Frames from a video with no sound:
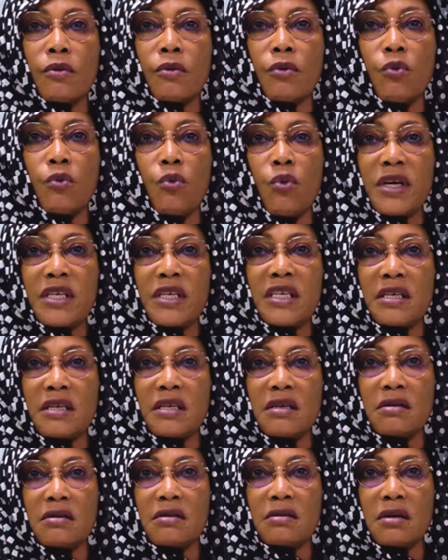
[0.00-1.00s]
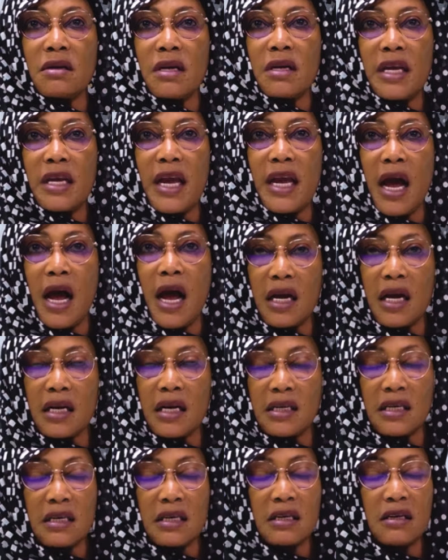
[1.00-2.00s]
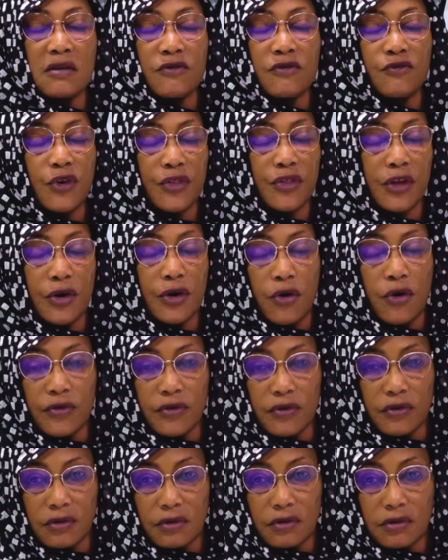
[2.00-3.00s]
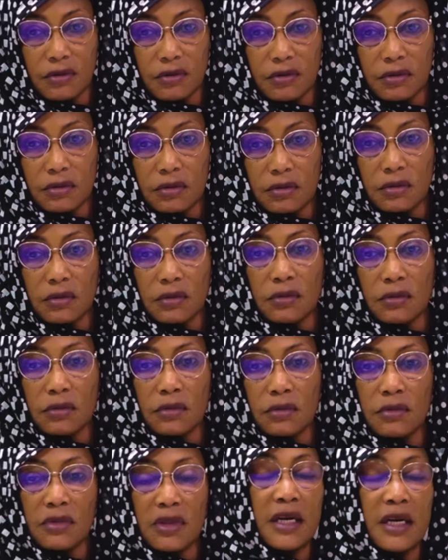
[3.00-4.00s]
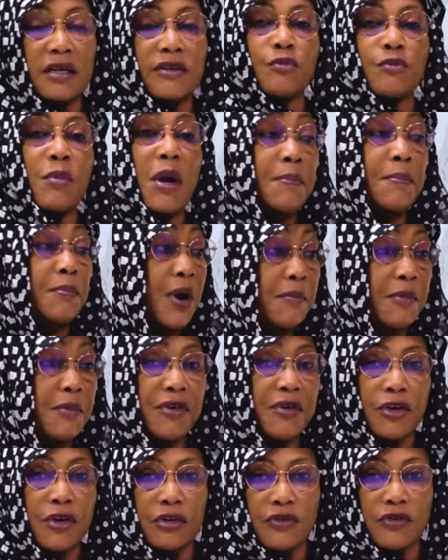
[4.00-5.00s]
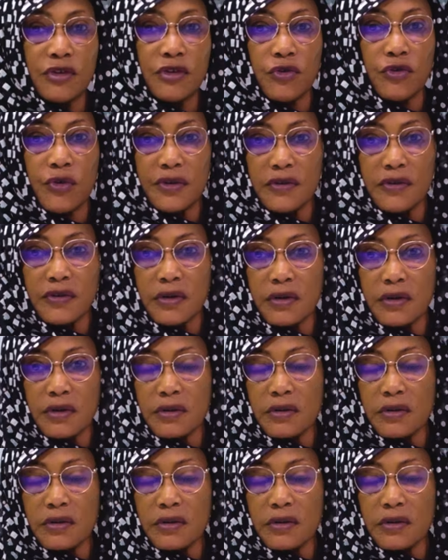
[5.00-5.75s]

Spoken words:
what he had for the North. That is my primary constituency.